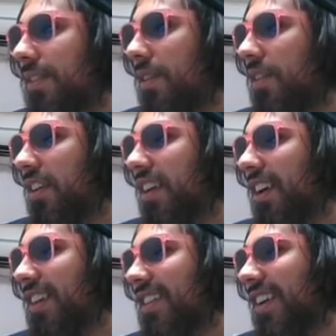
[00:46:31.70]
They're really not
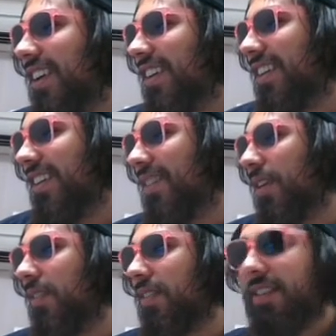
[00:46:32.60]
gonna say it.
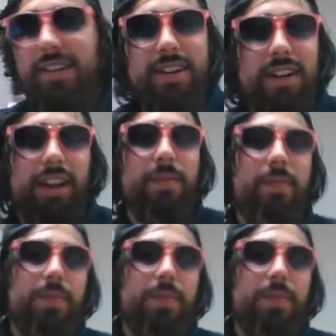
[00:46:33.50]
Whatever. Okay.